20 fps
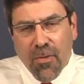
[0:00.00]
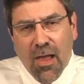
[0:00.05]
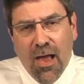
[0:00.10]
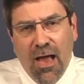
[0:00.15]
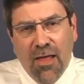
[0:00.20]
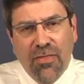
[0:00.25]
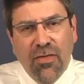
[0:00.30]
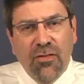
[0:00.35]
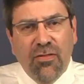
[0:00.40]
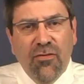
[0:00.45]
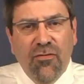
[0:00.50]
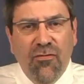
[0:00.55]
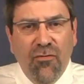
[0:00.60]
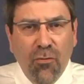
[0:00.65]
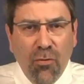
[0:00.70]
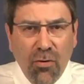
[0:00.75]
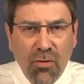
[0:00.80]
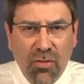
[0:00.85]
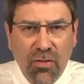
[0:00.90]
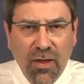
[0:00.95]
I think the
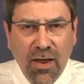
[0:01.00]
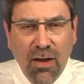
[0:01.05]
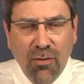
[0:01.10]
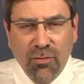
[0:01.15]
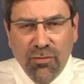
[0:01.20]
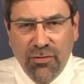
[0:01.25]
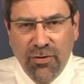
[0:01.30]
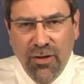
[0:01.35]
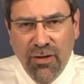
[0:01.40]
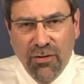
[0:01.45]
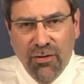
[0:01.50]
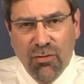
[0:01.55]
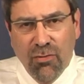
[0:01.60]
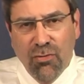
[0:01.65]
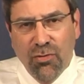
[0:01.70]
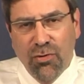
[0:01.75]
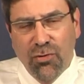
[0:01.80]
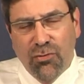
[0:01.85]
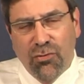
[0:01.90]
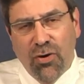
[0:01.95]
fourth thing I would tell you
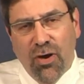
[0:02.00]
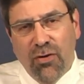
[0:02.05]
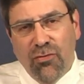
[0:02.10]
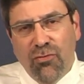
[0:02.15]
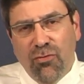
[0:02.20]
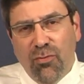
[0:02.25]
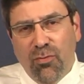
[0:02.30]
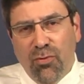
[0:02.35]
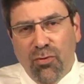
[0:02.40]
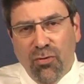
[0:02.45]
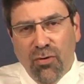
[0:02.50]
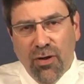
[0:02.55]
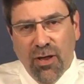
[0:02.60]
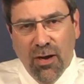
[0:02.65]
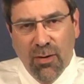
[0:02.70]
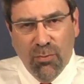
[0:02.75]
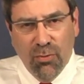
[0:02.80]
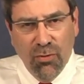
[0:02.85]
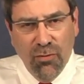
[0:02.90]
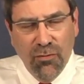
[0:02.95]
when you're trying to
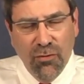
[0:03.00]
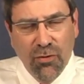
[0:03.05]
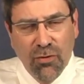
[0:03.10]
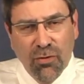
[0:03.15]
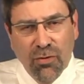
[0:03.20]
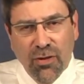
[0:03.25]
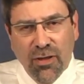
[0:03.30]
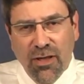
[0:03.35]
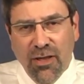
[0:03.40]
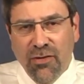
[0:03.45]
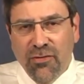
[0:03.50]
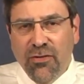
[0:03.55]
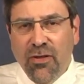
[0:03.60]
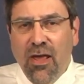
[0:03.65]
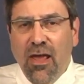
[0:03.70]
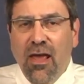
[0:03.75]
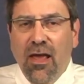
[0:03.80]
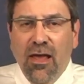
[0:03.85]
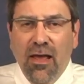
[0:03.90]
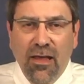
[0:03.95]
get approved early is
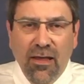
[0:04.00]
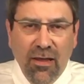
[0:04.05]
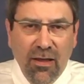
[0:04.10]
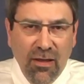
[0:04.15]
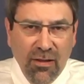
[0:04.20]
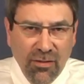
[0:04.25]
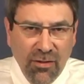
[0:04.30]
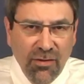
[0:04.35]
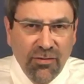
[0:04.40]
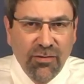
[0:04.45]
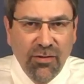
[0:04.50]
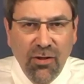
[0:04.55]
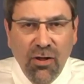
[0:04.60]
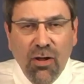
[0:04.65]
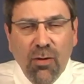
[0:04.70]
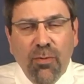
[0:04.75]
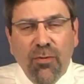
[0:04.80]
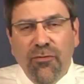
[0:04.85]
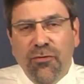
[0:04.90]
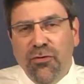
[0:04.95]
enlist the
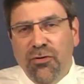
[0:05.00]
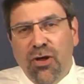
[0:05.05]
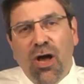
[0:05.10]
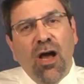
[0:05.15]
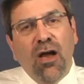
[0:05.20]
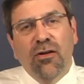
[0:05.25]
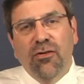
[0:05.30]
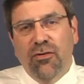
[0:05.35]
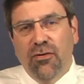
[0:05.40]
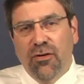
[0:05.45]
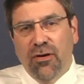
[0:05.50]
help of your doctor.